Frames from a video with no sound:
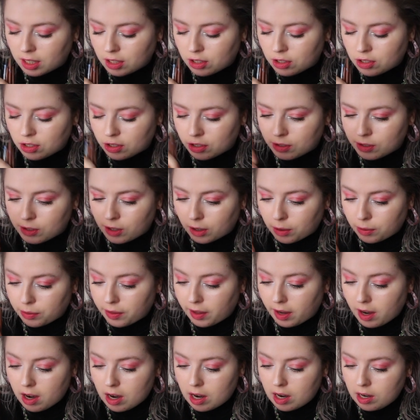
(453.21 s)
Let's just start
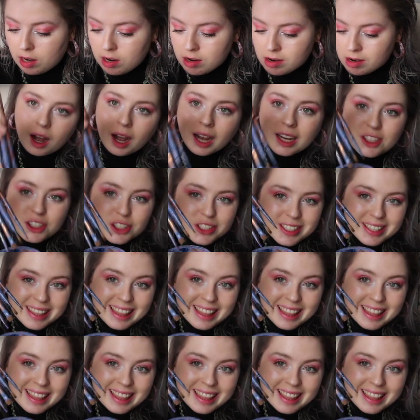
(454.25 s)
there. I just